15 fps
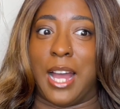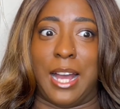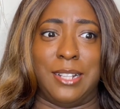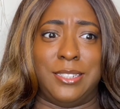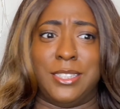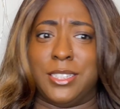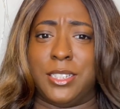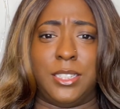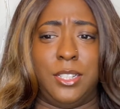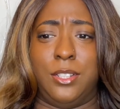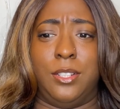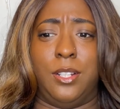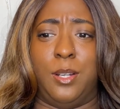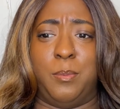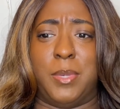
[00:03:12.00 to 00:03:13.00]
I just
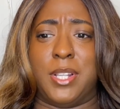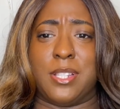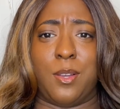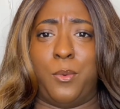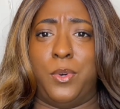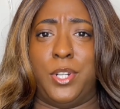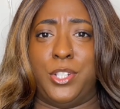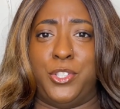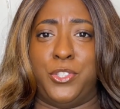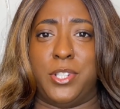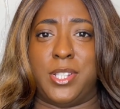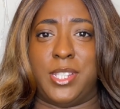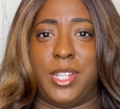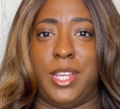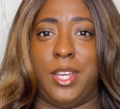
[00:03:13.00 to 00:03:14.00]
stood up because I wanted you
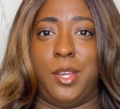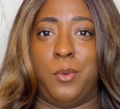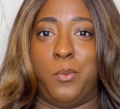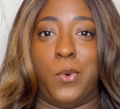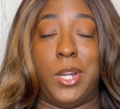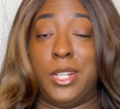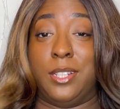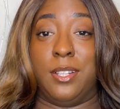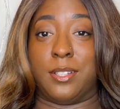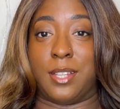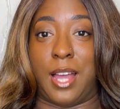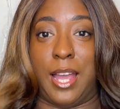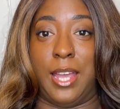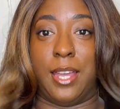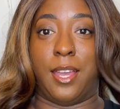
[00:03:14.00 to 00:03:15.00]
to see what it looked
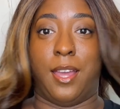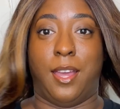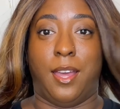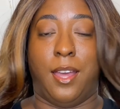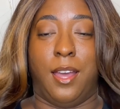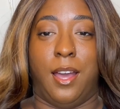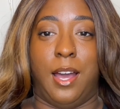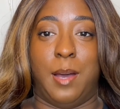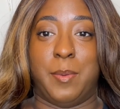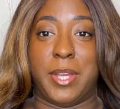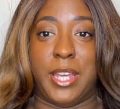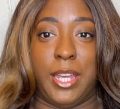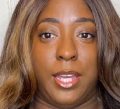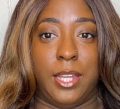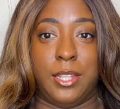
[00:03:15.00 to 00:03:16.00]
like.
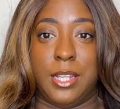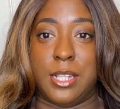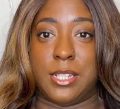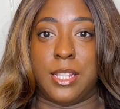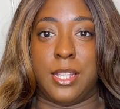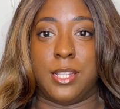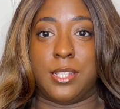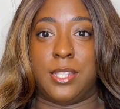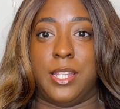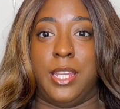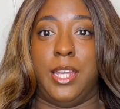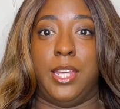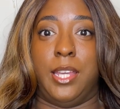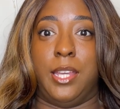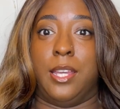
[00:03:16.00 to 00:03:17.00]
Again, this is
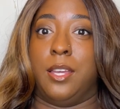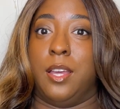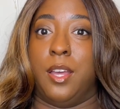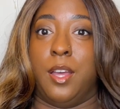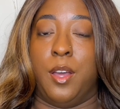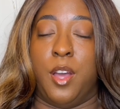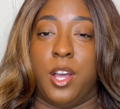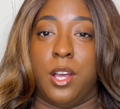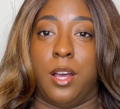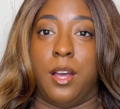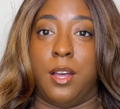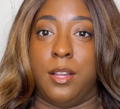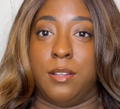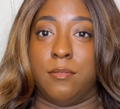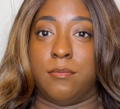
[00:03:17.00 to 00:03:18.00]
the
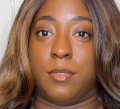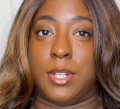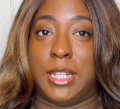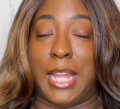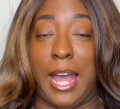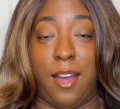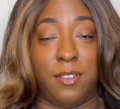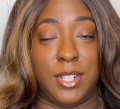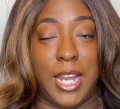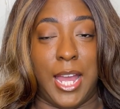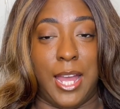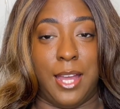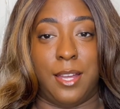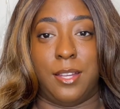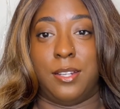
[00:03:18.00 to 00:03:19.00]
Cloud
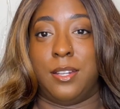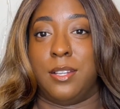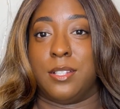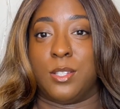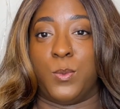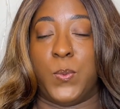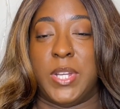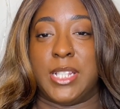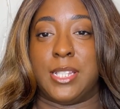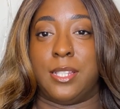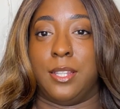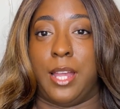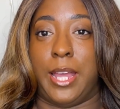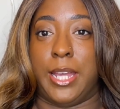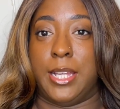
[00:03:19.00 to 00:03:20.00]
9 Swiss
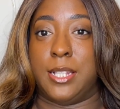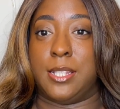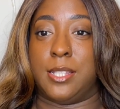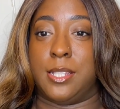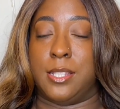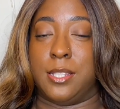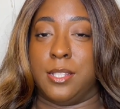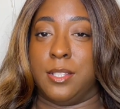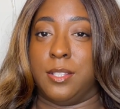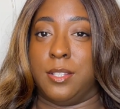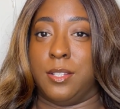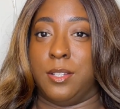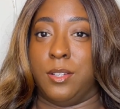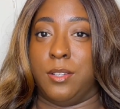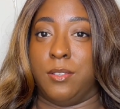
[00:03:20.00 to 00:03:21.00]
lace
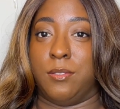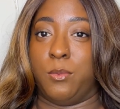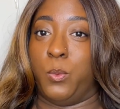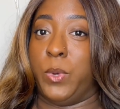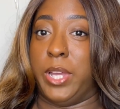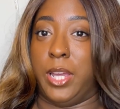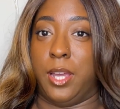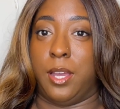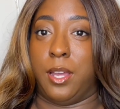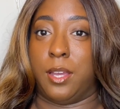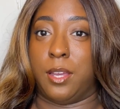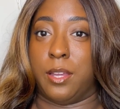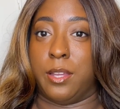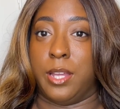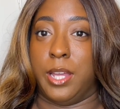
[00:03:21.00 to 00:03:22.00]

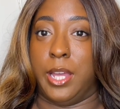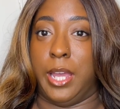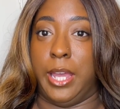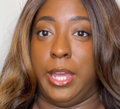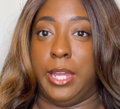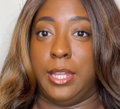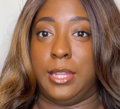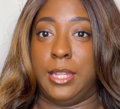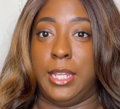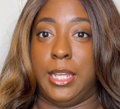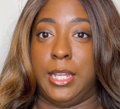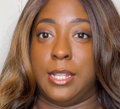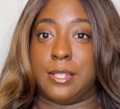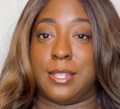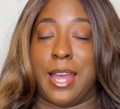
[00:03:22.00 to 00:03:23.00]
wig in
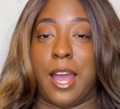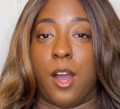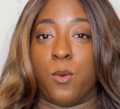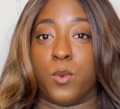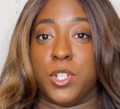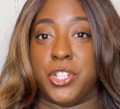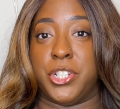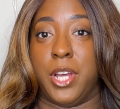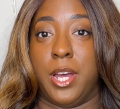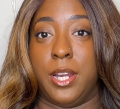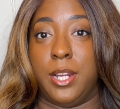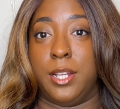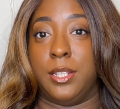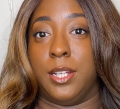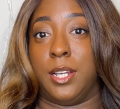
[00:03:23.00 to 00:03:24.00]
the style
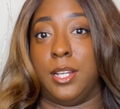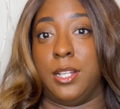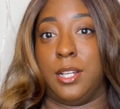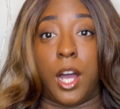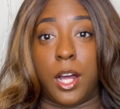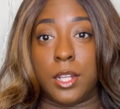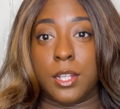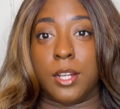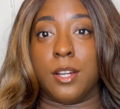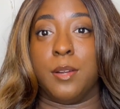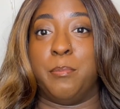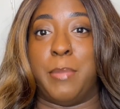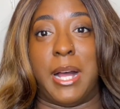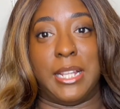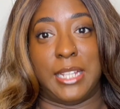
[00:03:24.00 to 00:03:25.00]
RASHANA, the
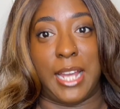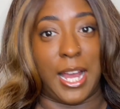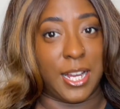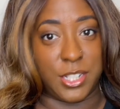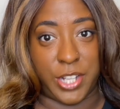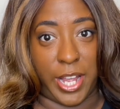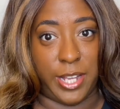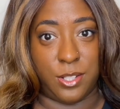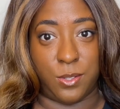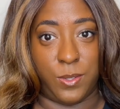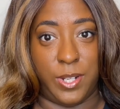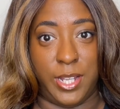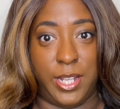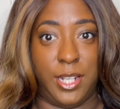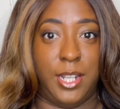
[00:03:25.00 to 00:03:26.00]
color Balayage
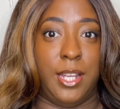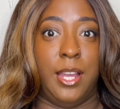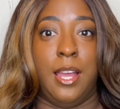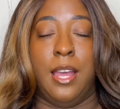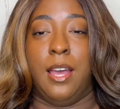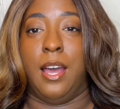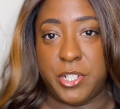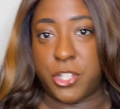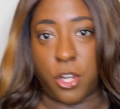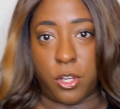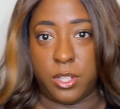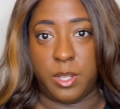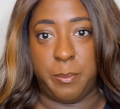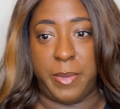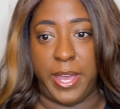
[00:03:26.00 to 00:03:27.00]
Hazelnut. Show
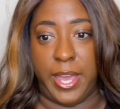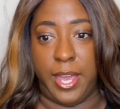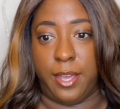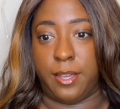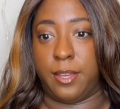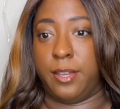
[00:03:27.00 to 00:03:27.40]
you the back.